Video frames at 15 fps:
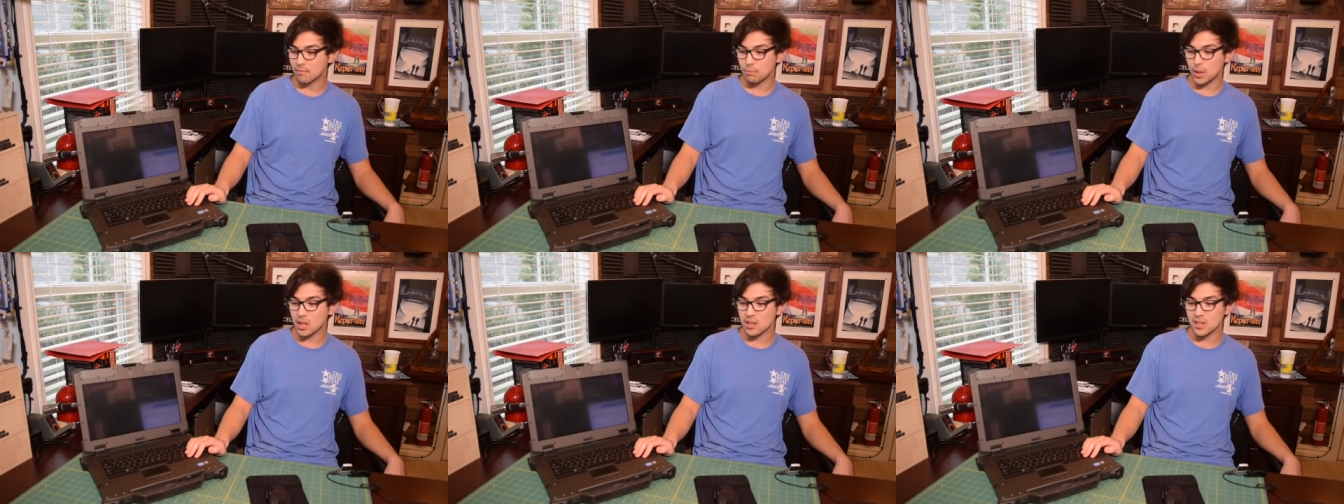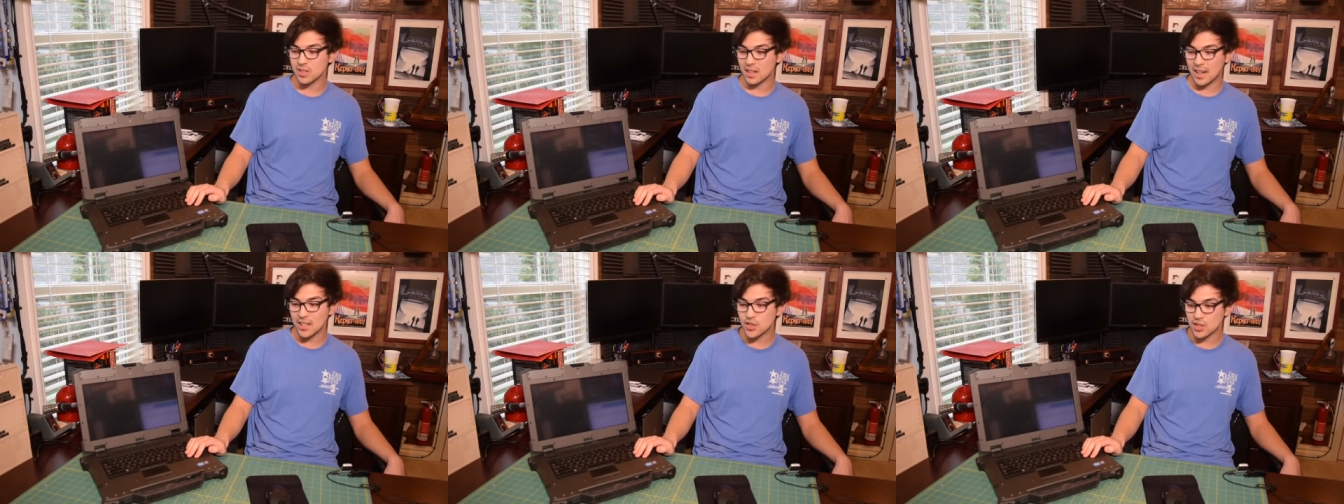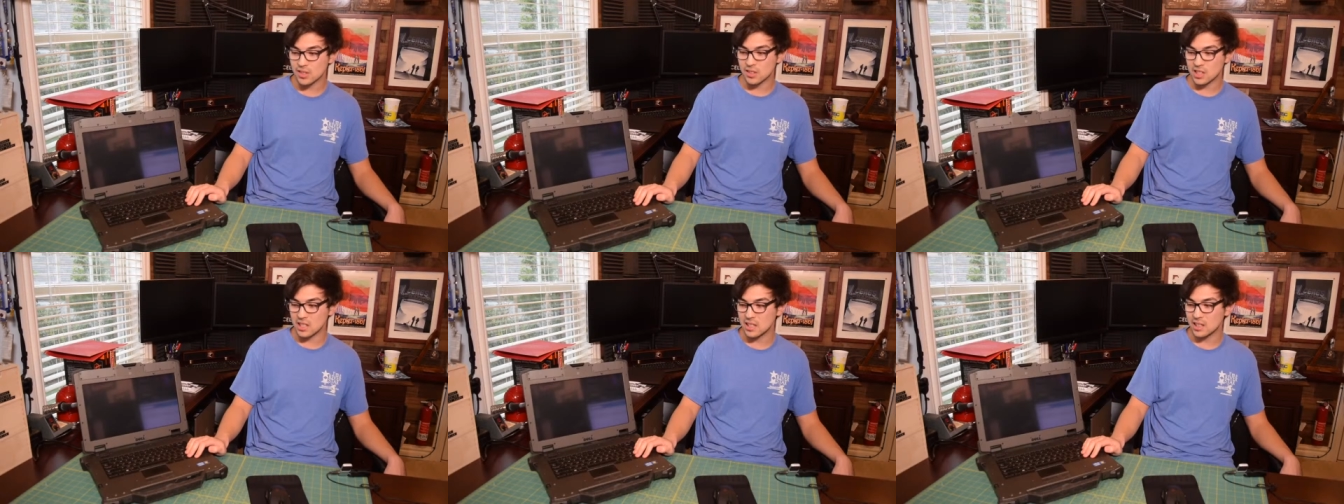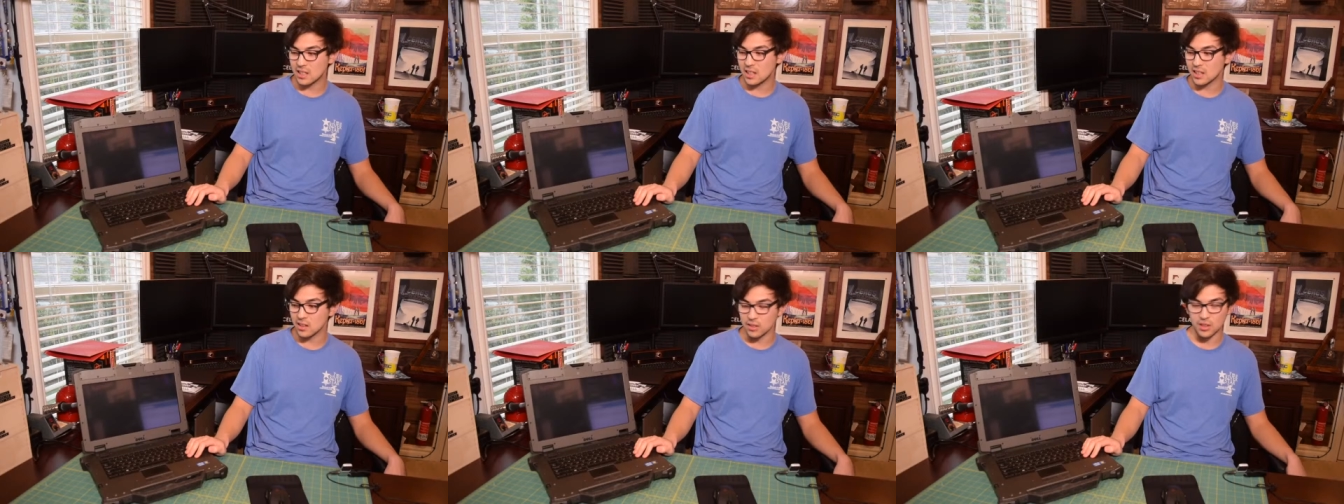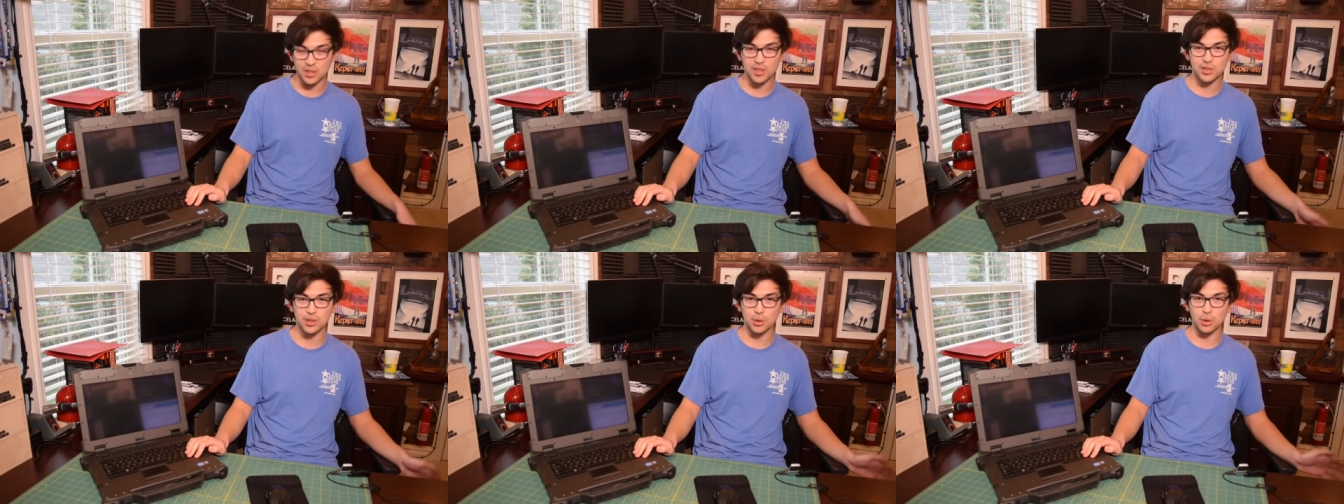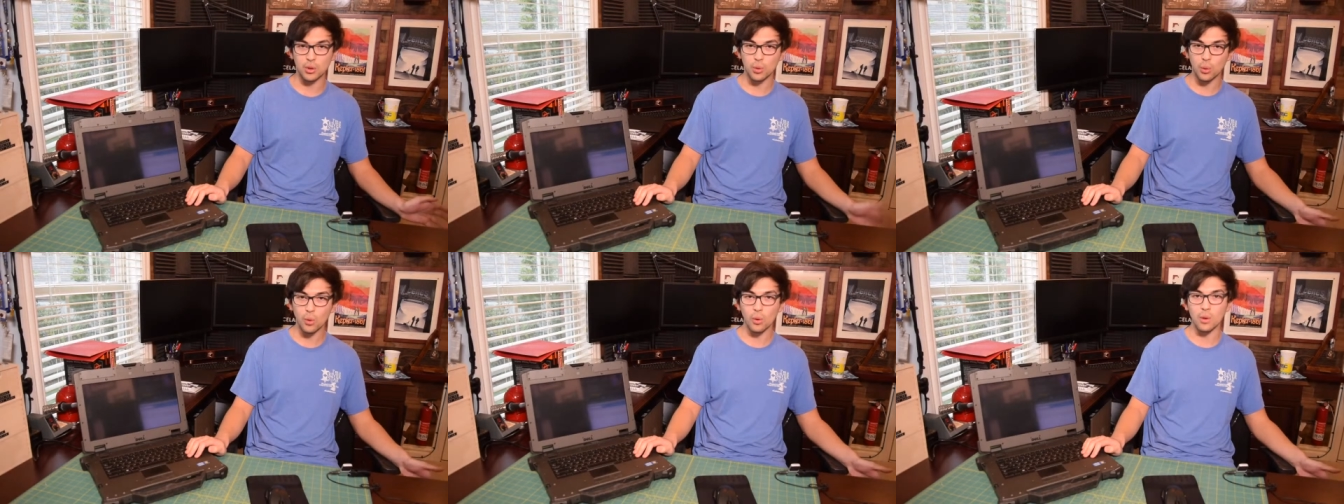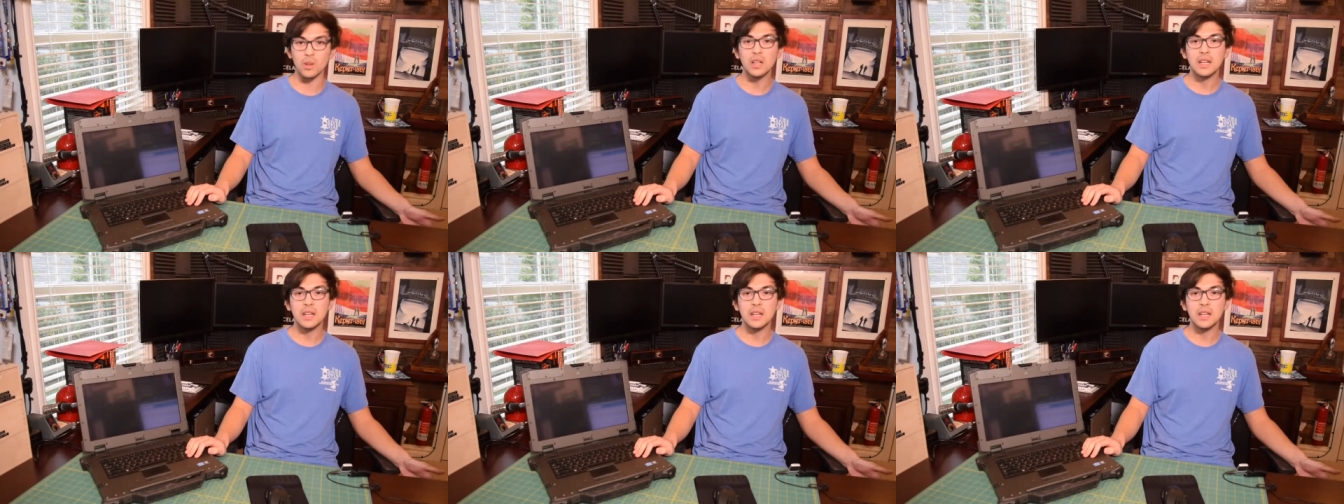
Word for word: because I just think it looks so cool.